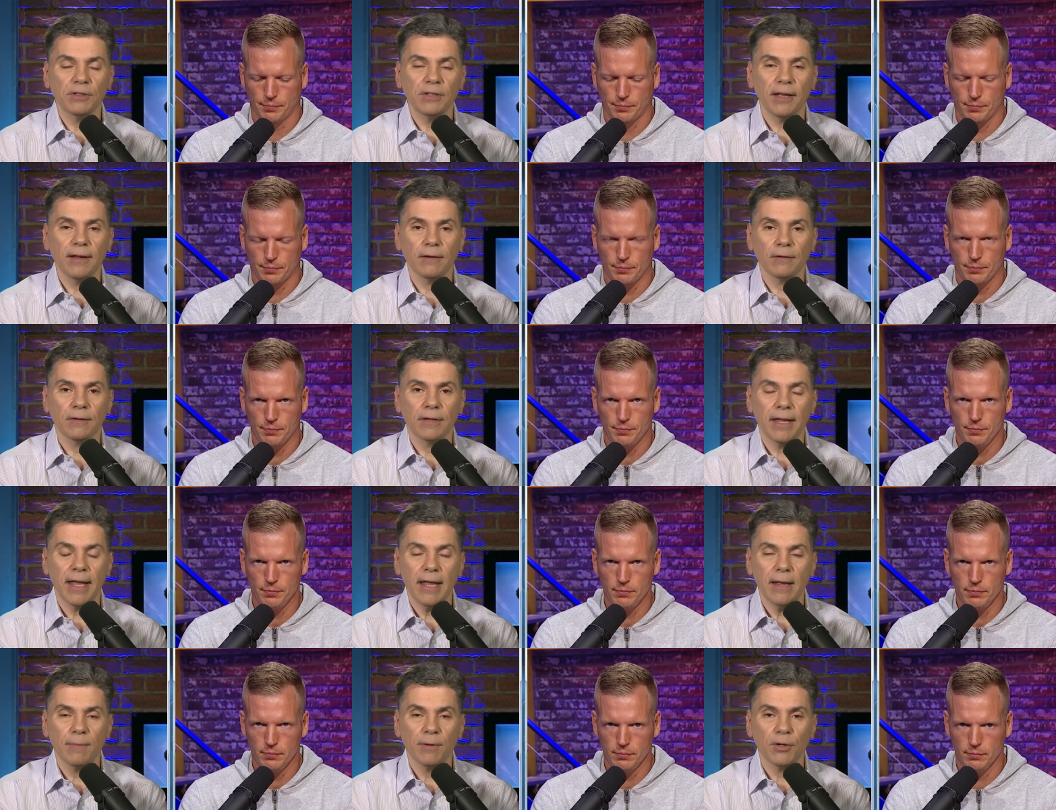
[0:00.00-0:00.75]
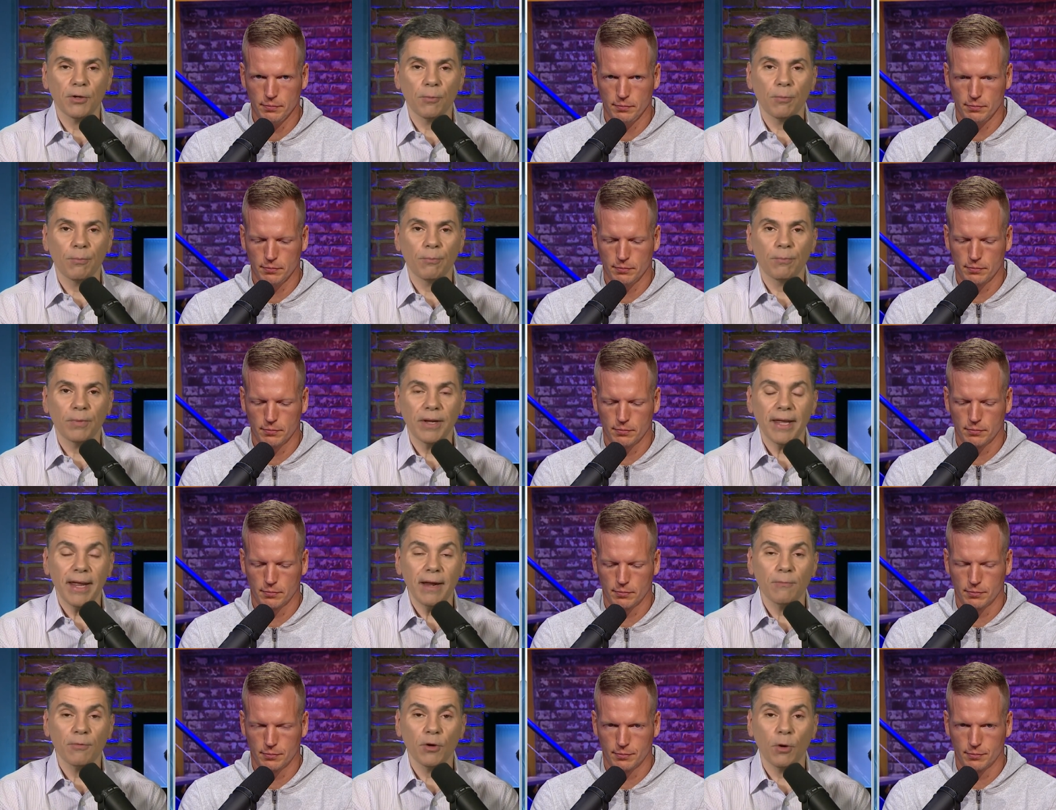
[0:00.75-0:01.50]
Speaker 1: Taylor Gabler,
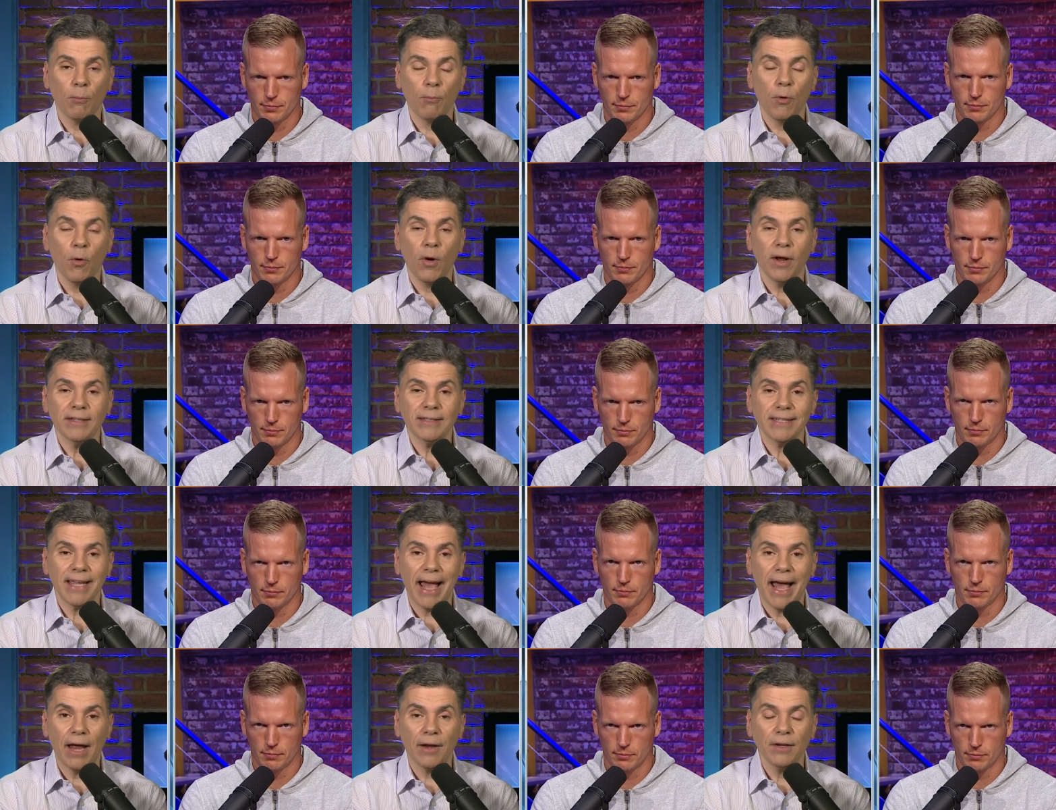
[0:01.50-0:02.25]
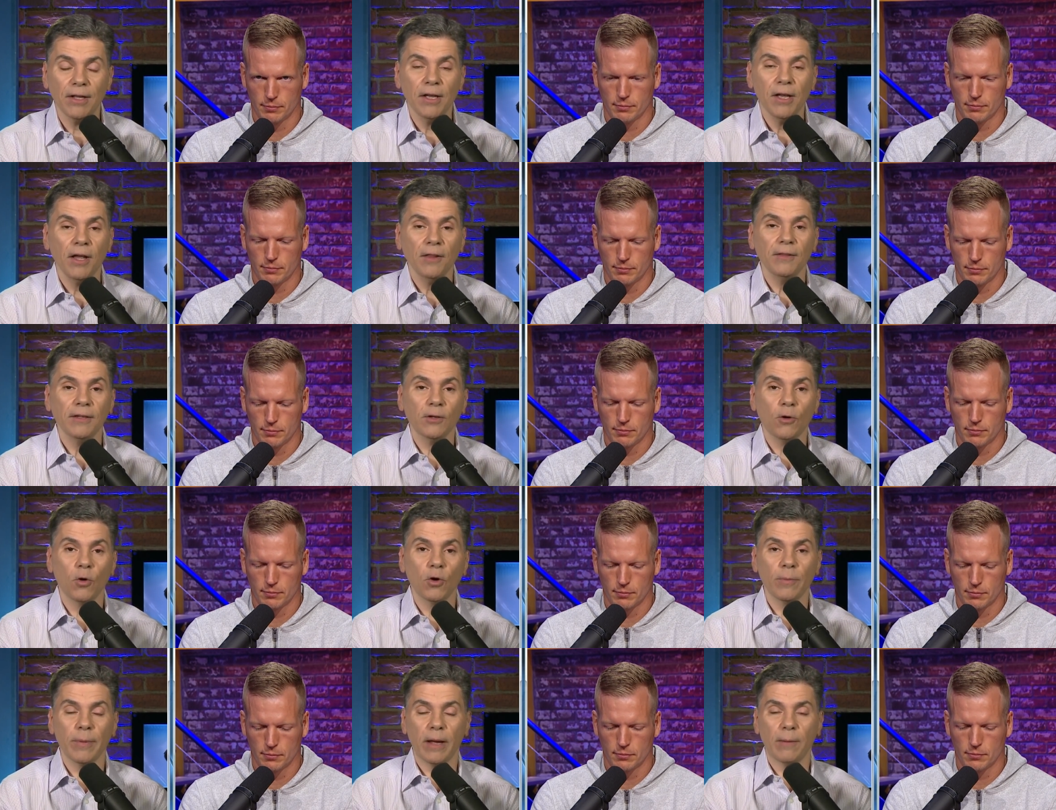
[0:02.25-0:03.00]
Gabriel points out that
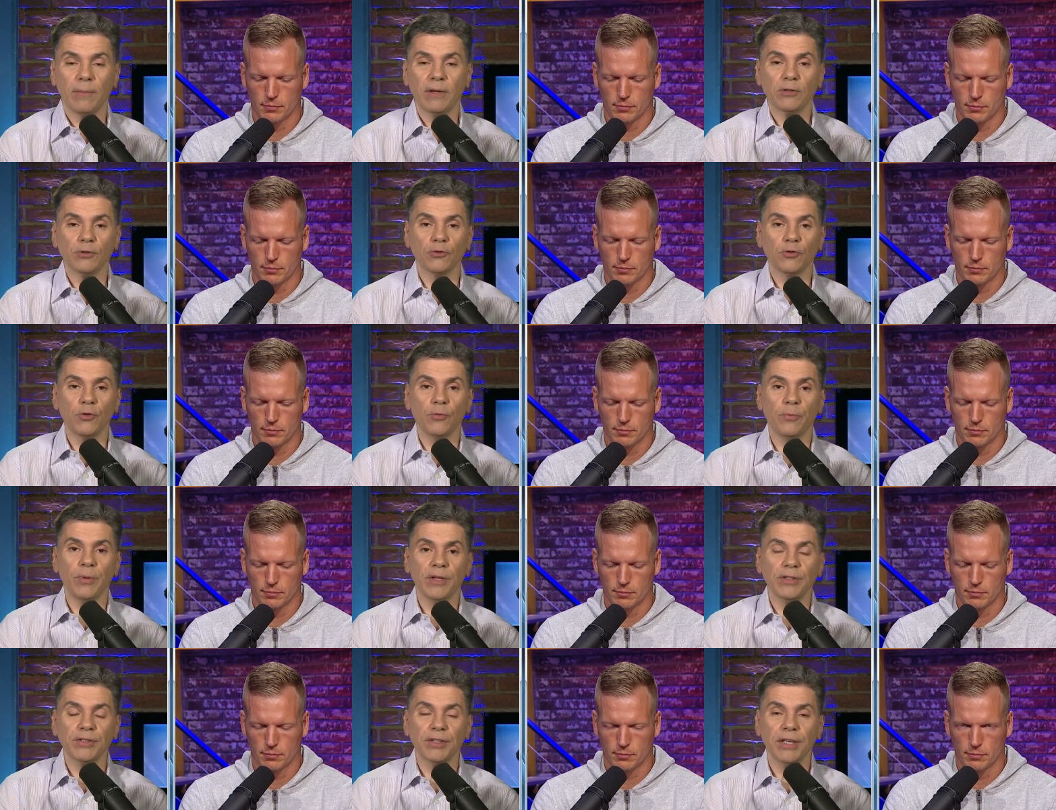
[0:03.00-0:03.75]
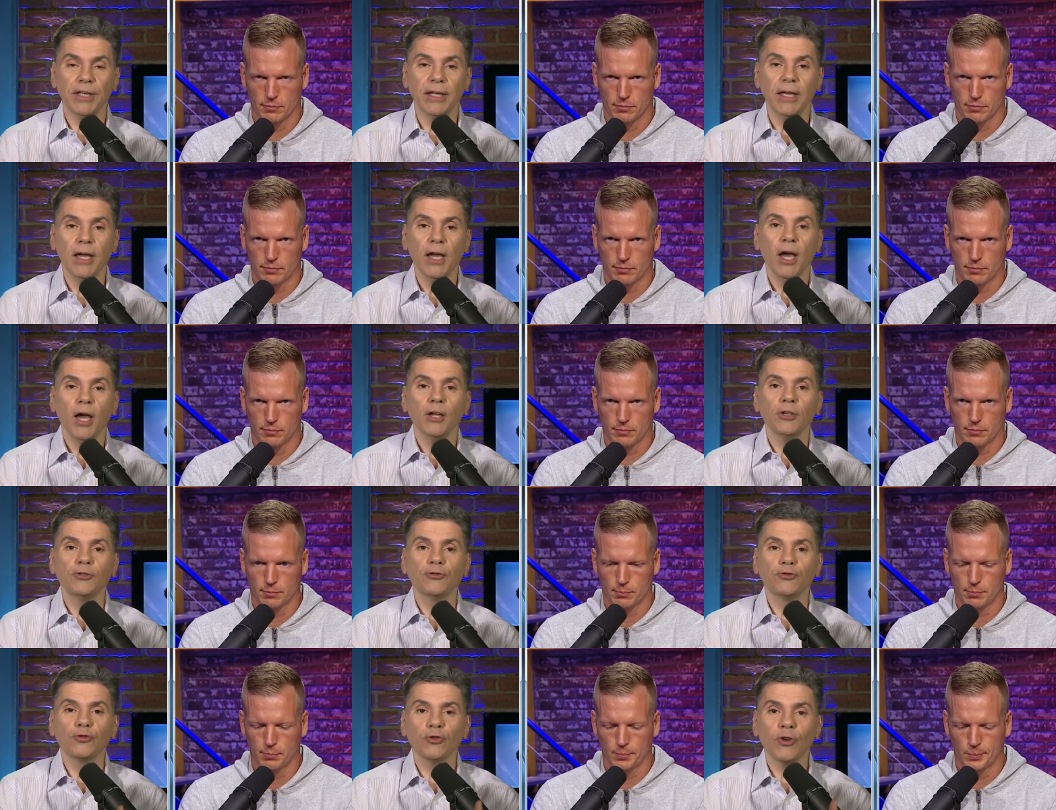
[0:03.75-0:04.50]
quarterback Mitchell Trubisky
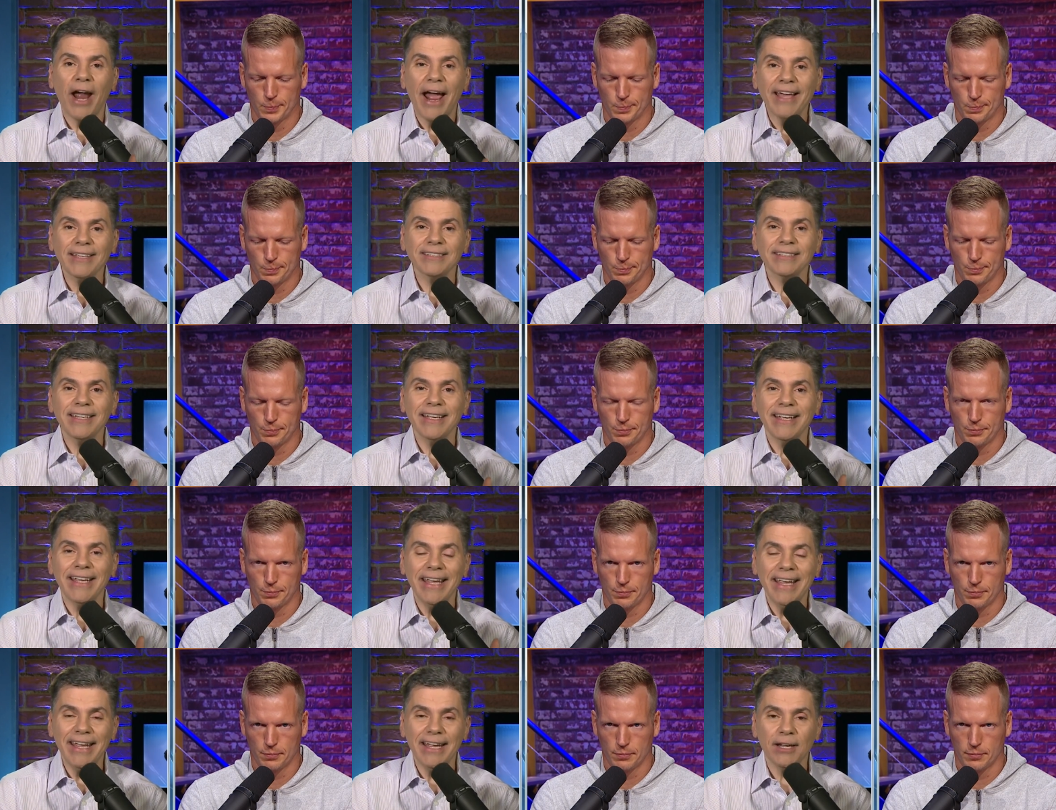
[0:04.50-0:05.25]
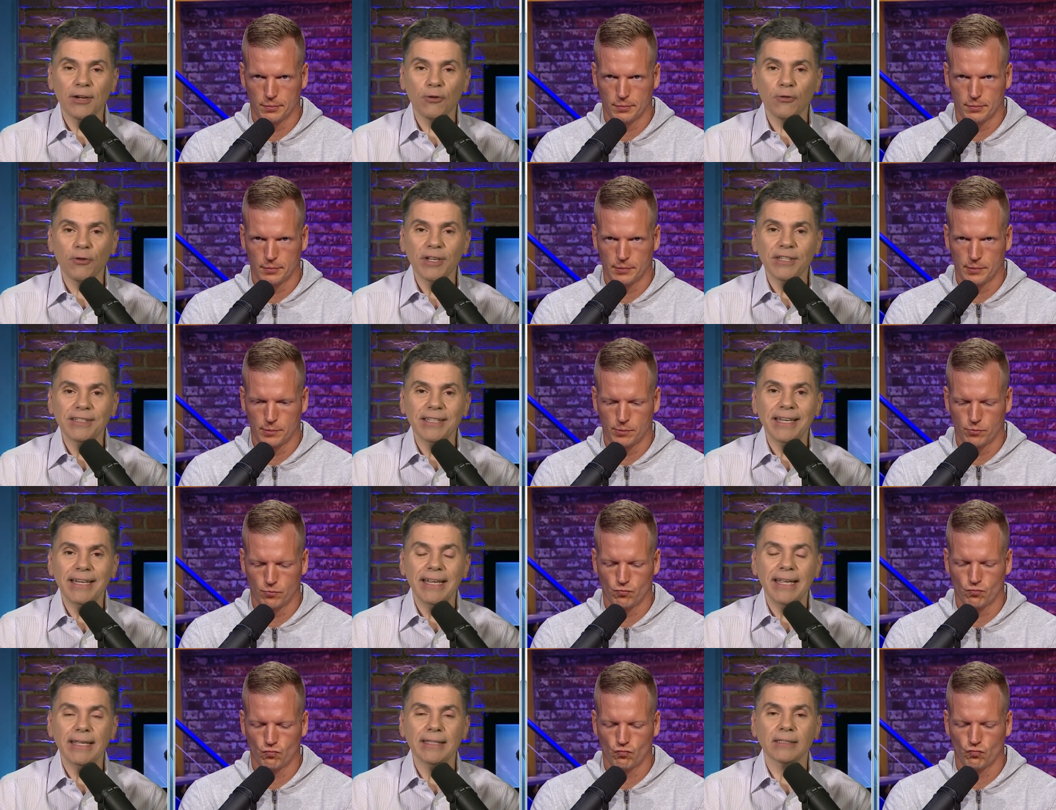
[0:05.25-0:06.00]
drastic increase
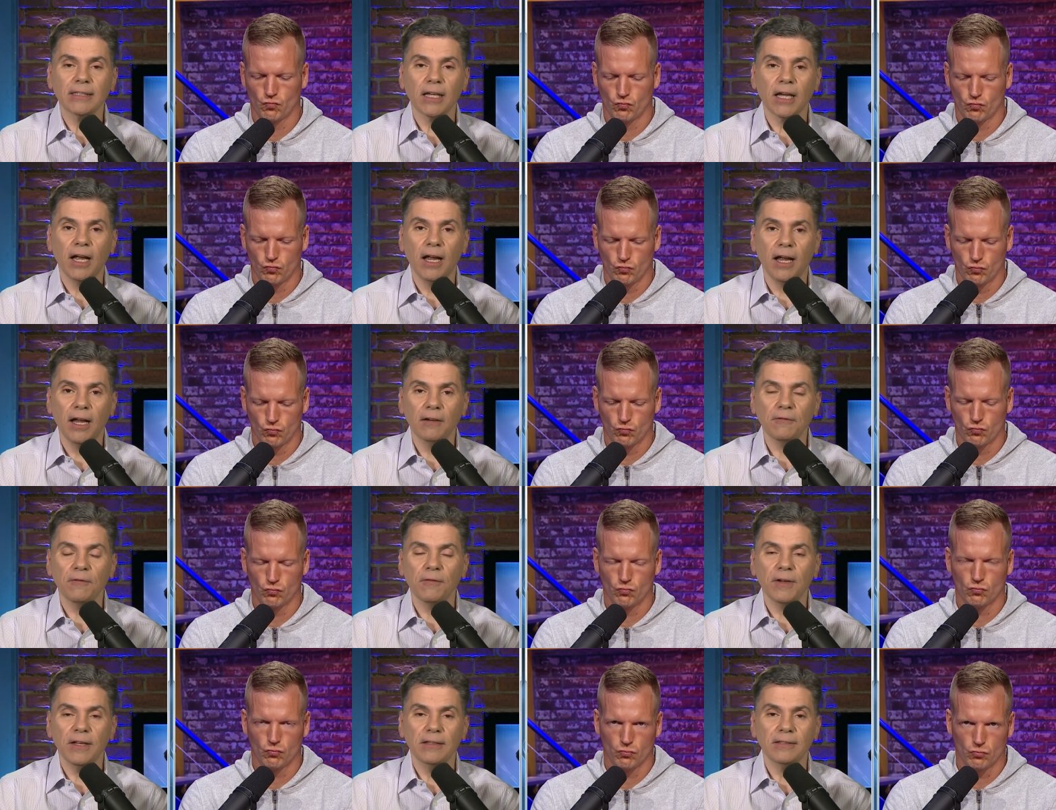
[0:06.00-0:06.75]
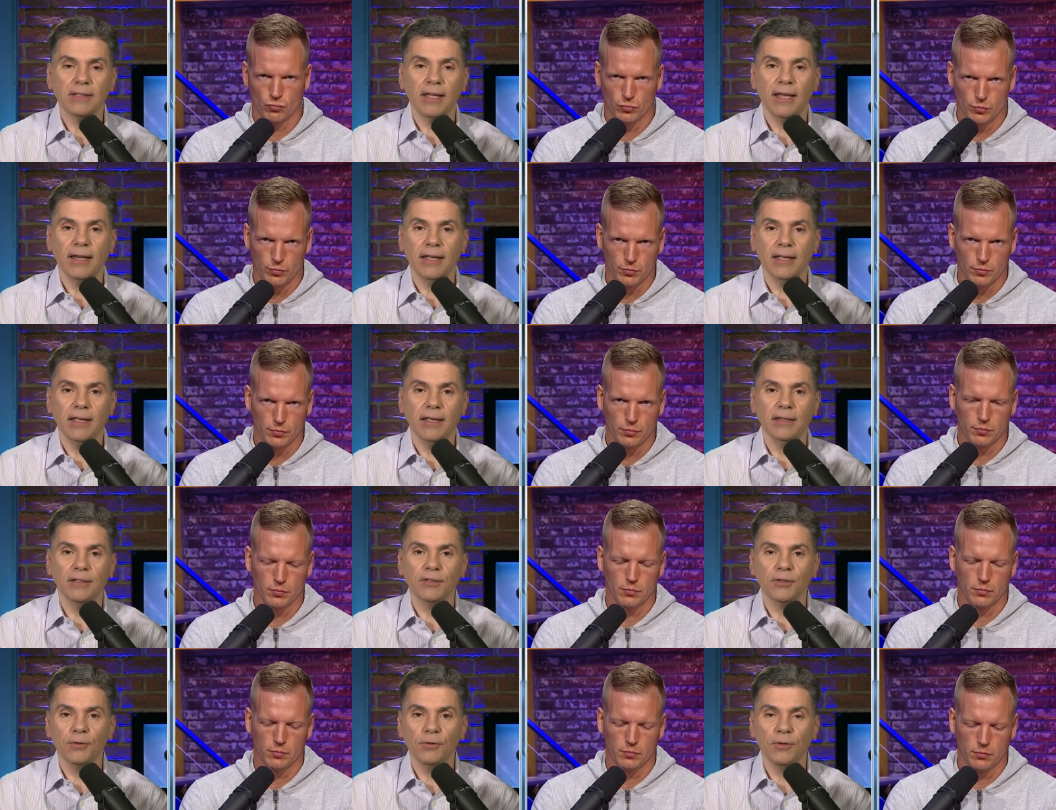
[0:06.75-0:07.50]
in his confidence heading
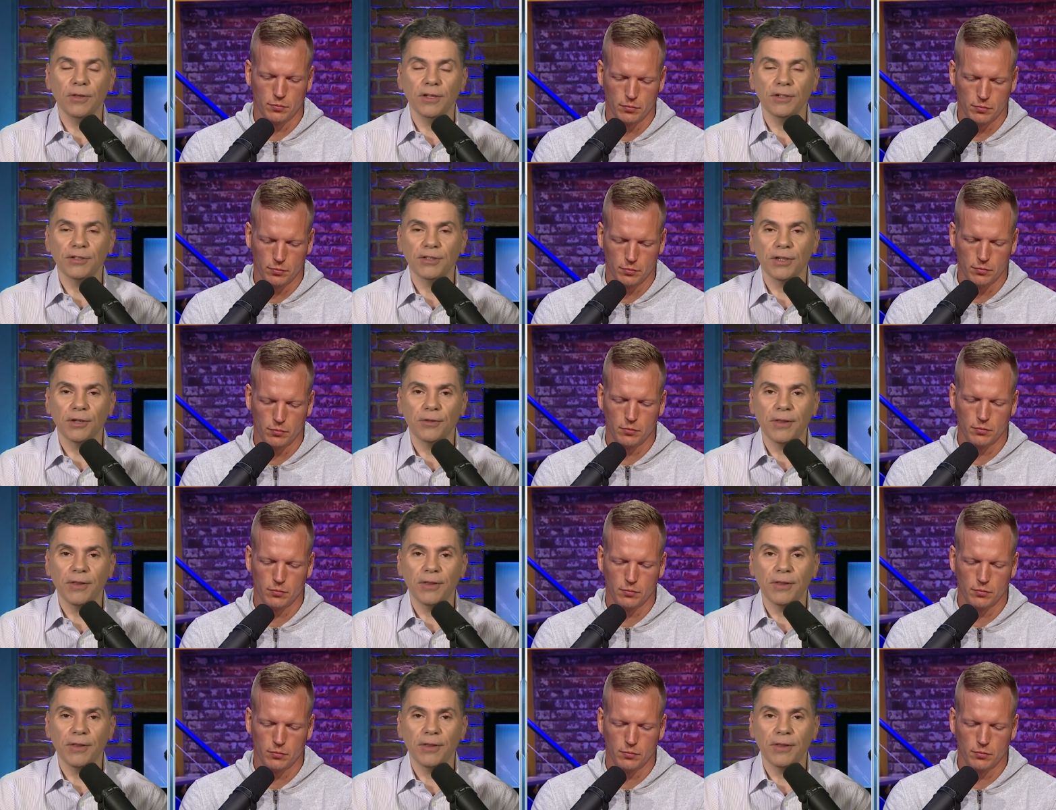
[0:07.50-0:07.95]
into this year.